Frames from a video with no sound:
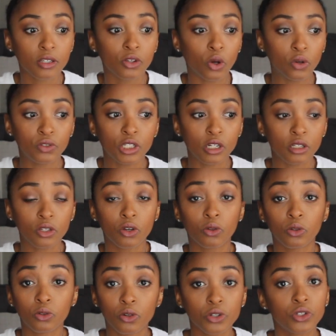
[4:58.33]
So if she needs to go
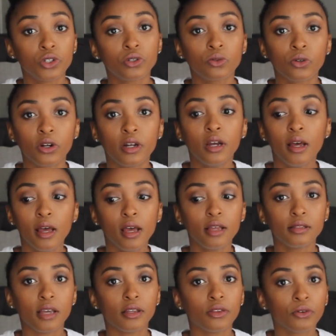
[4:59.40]
to the grocery store,
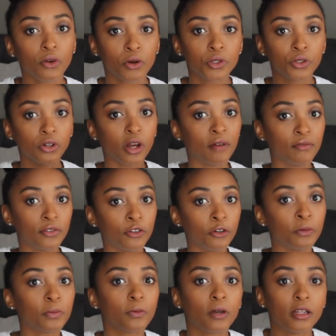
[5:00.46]
take the grocery
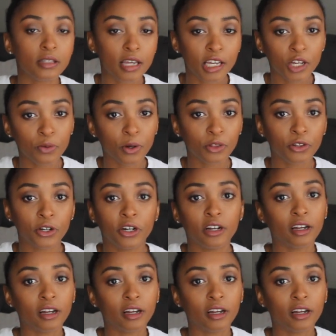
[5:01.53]
envelope and take it with her,